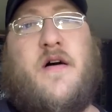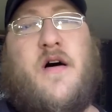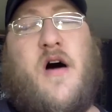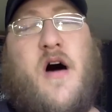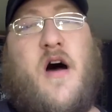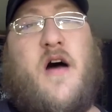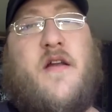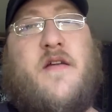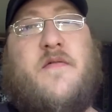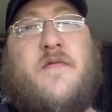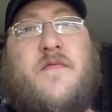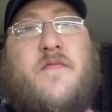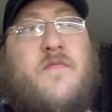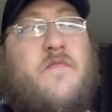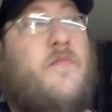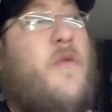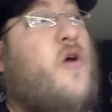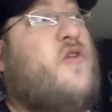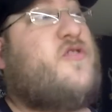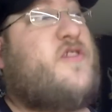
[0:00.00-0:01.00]
on
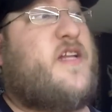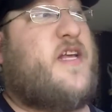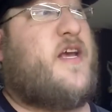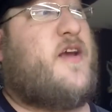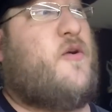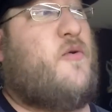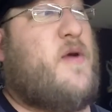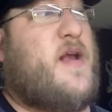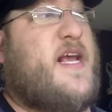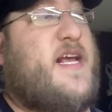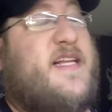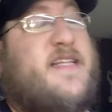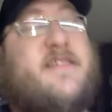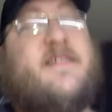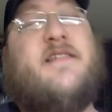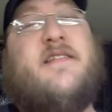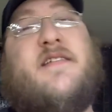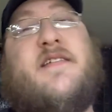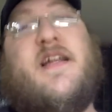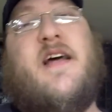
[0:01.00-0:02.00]
mostly
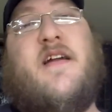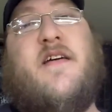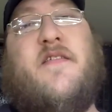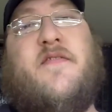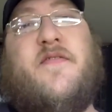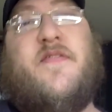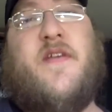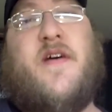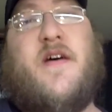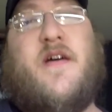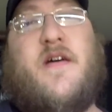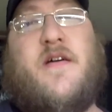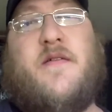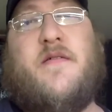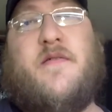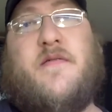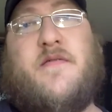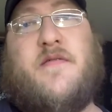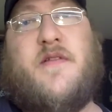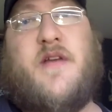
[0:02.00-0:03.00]
greens instead of
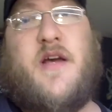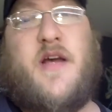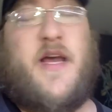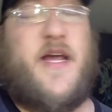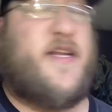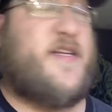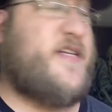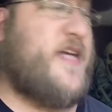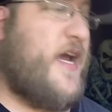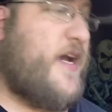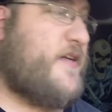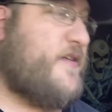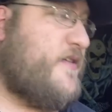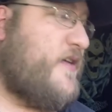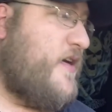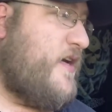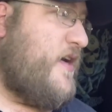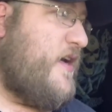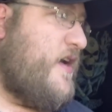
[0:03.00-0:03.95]
the insects,